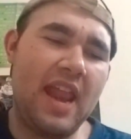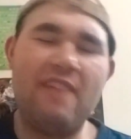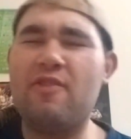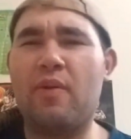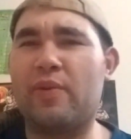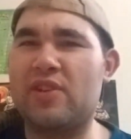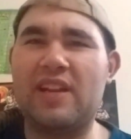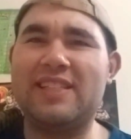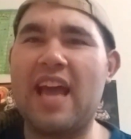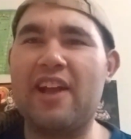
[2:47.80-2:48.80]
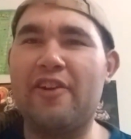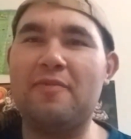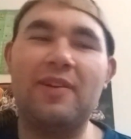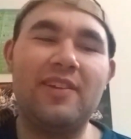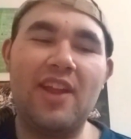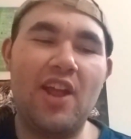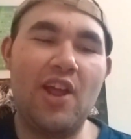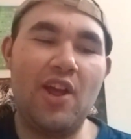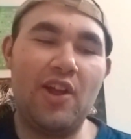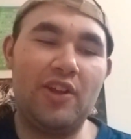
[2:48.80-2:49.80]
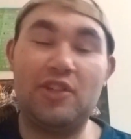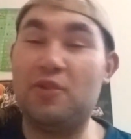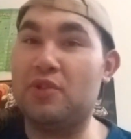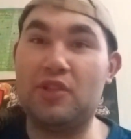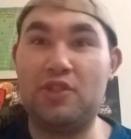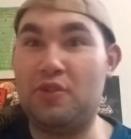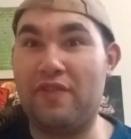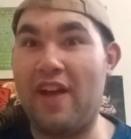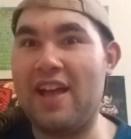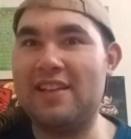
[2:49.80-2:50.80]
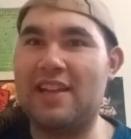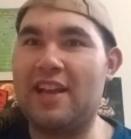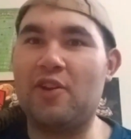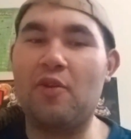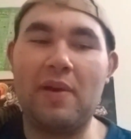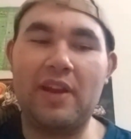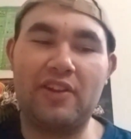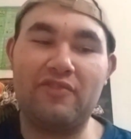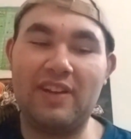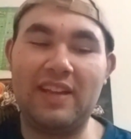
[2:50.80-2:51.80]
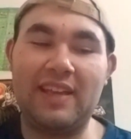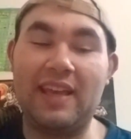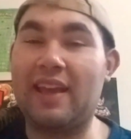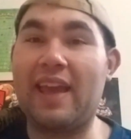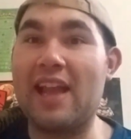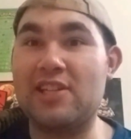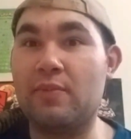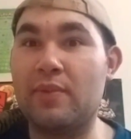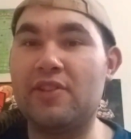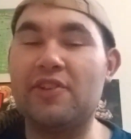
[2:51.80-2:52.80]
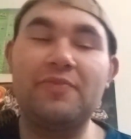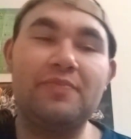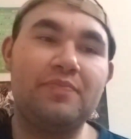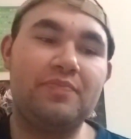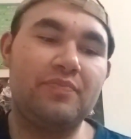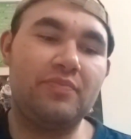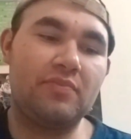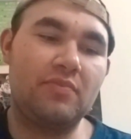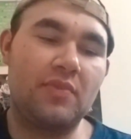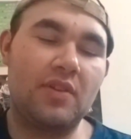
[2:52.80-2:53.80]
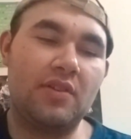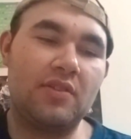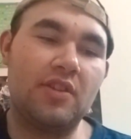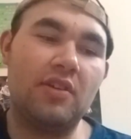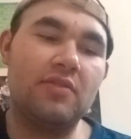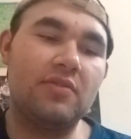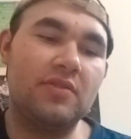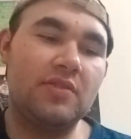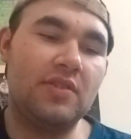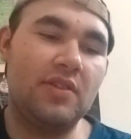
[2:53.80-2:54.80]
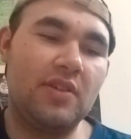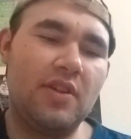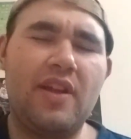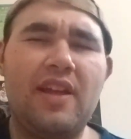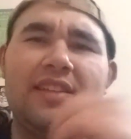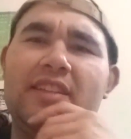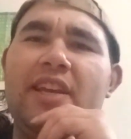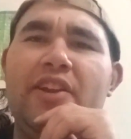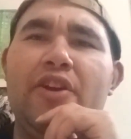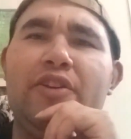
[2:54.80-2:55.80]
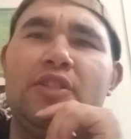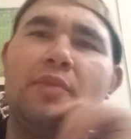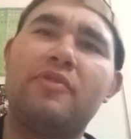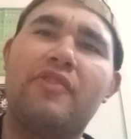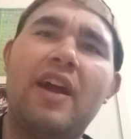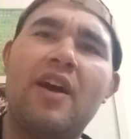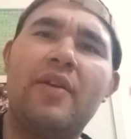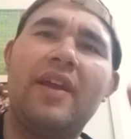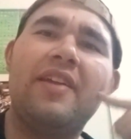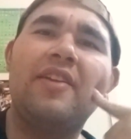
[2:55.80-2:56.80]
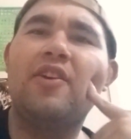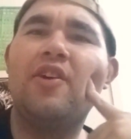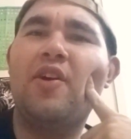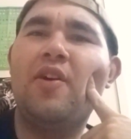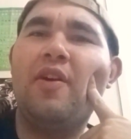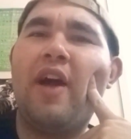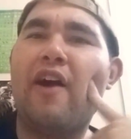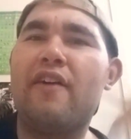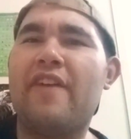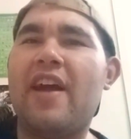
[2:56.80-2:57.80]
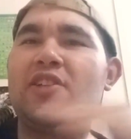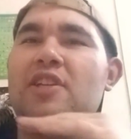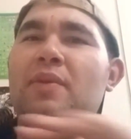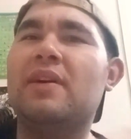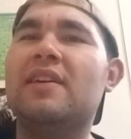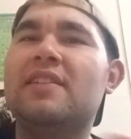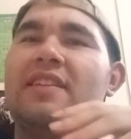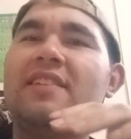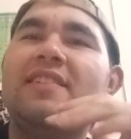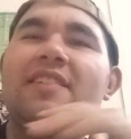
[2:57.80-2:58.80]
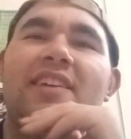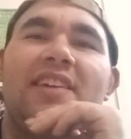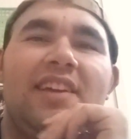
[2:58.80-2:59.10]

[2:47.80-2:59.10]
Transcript: And everyone was trying to tag her, but she was just too fast. Like, nobody could really catch up with her. So, and seeing her zip around and how fast she was, and,